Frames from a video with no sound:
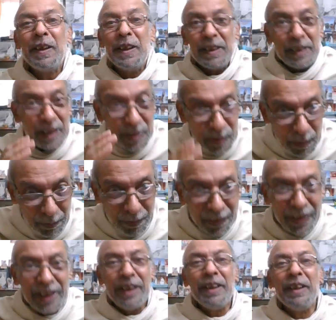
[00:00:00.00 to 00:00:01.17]
in case of
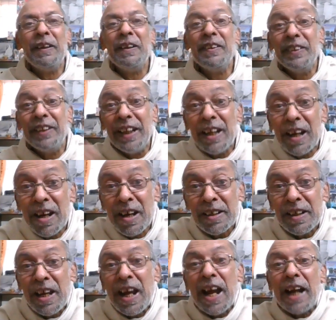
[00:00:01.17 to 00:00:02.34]
grain, they are
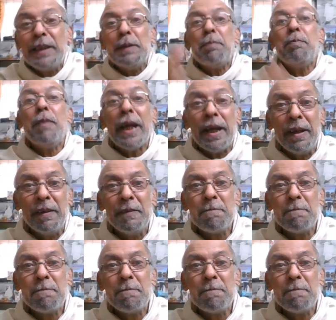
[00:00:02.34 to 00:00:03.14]
at the peg.